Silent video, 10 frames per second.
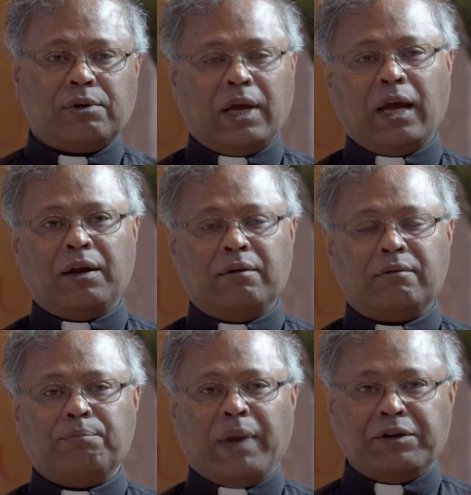and
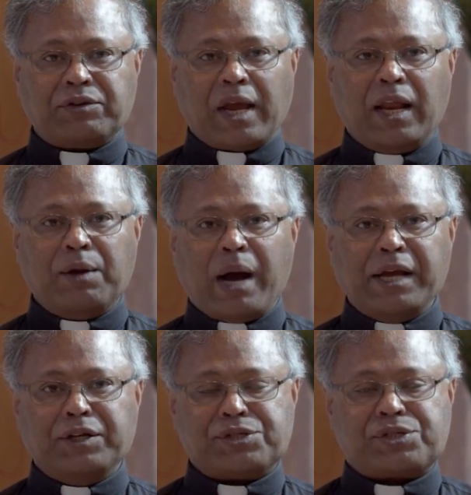maintaining my
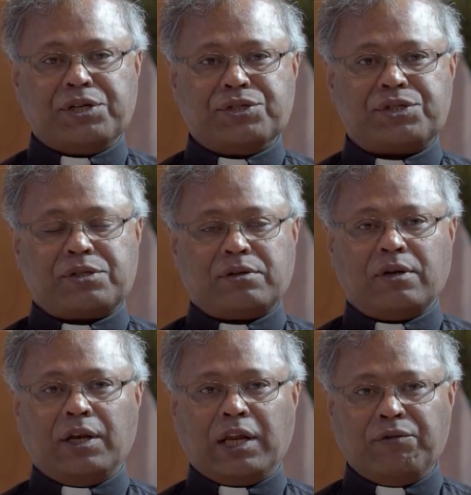distance
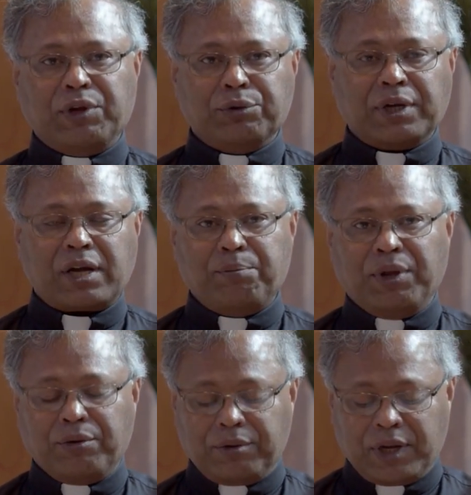and giving you
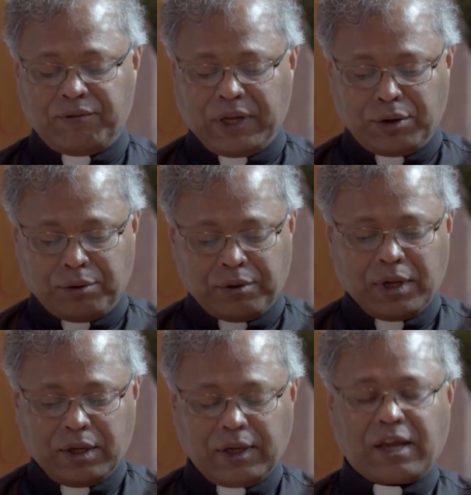
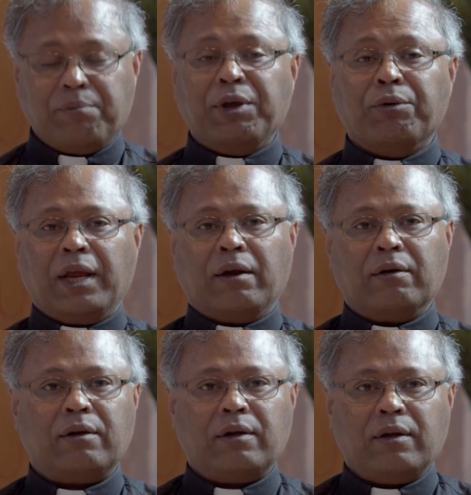the communion.
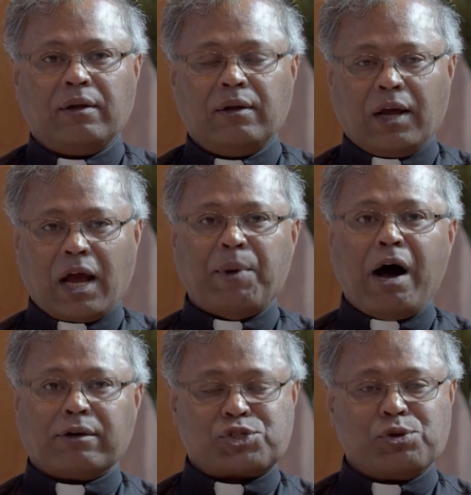And I'm
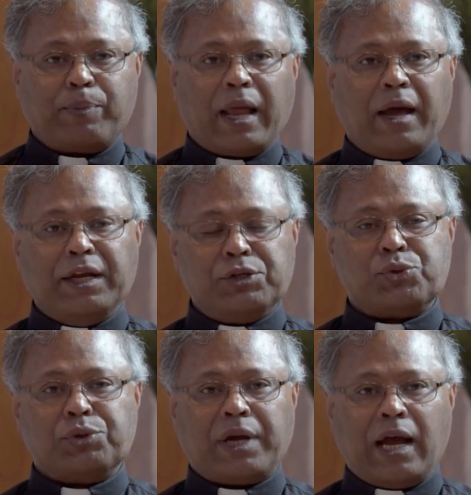also planning
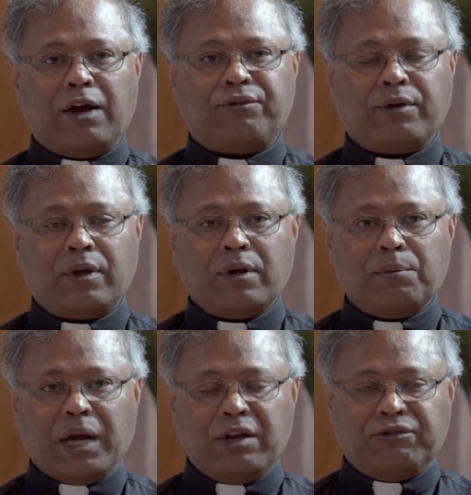to have
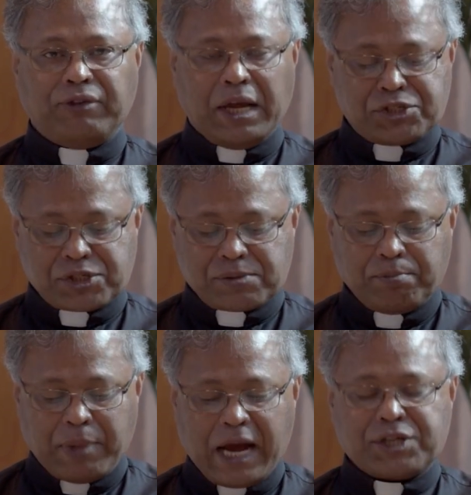my face
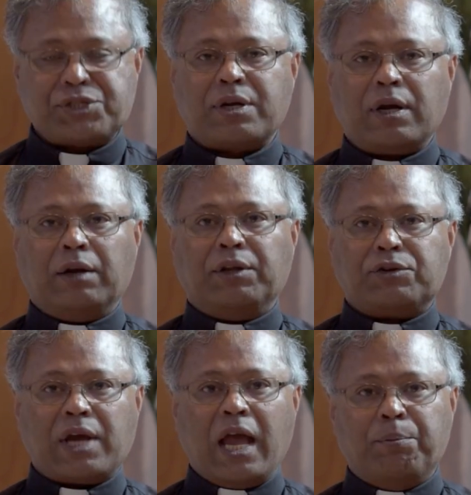mask at the
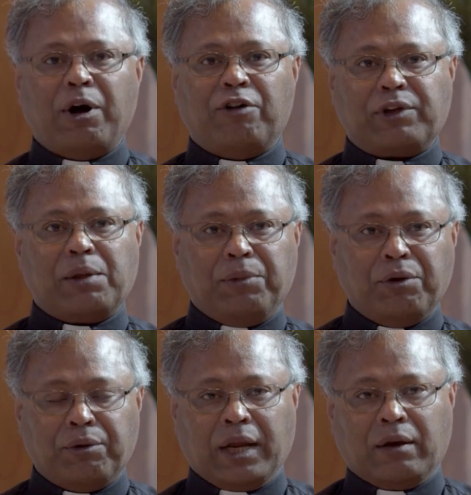time of
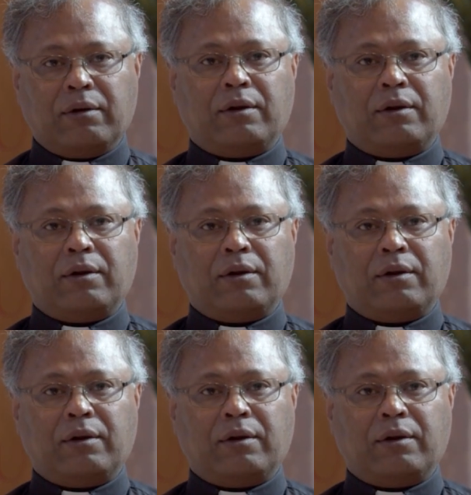communion,